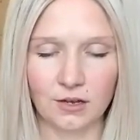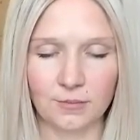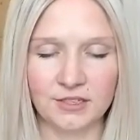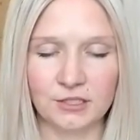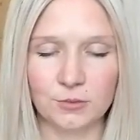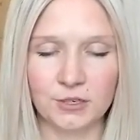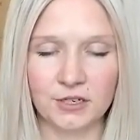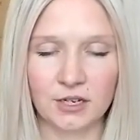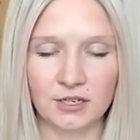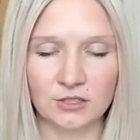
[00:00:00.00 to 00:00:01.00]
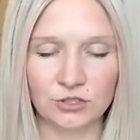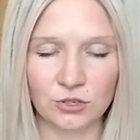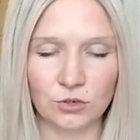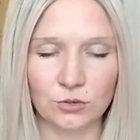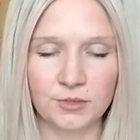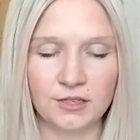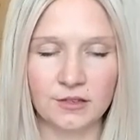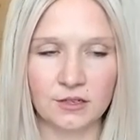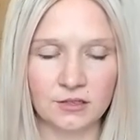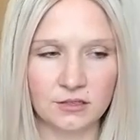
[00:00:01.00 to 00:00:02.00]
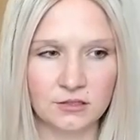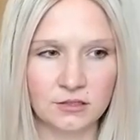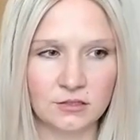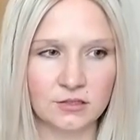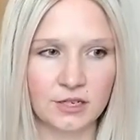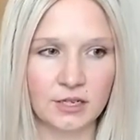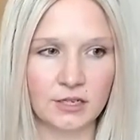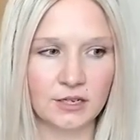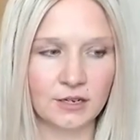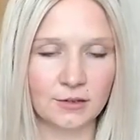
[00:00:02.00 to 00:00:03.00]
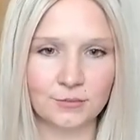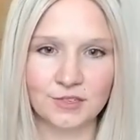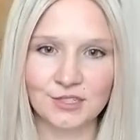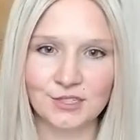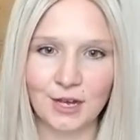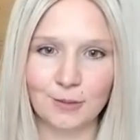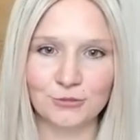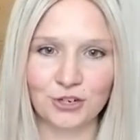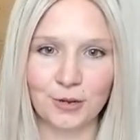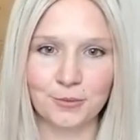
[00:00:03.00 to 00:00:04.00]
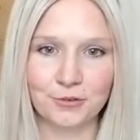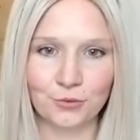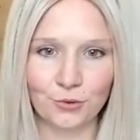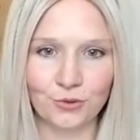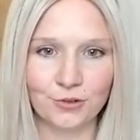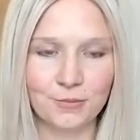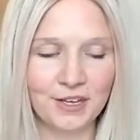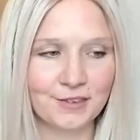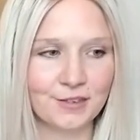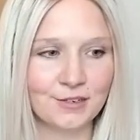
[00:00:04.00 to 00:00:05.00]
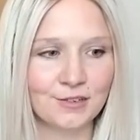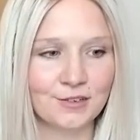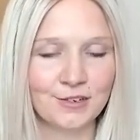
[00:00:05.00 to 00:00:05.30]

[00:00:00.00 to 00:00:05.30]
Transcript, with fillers: My spirit guides show me that this is like um, the stop, drop, and roll method